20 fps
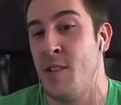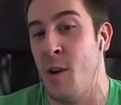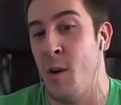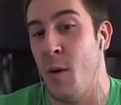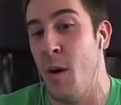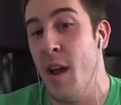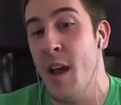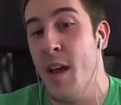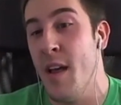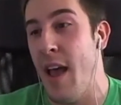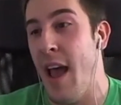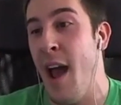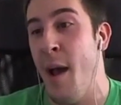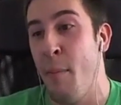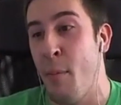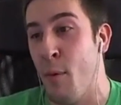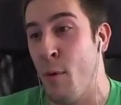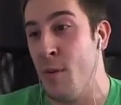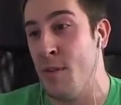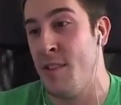So
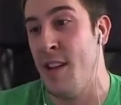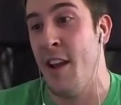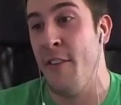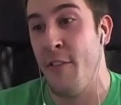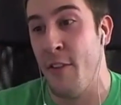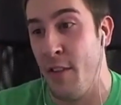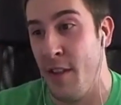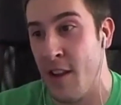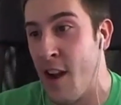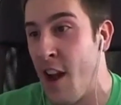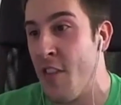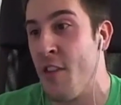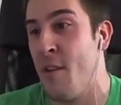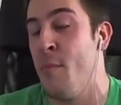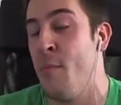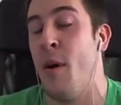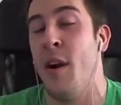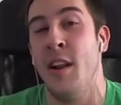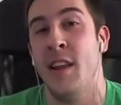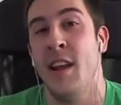Apple definitely got
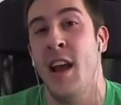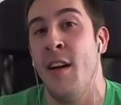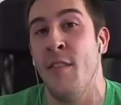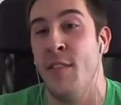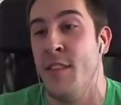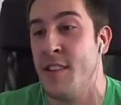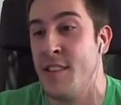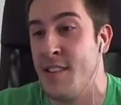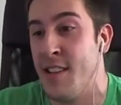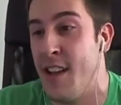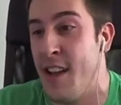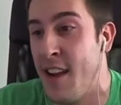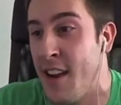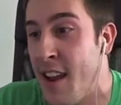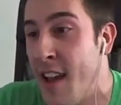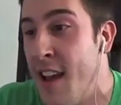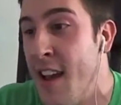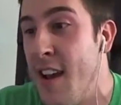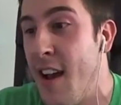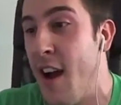their money out of this
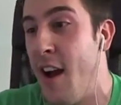thing.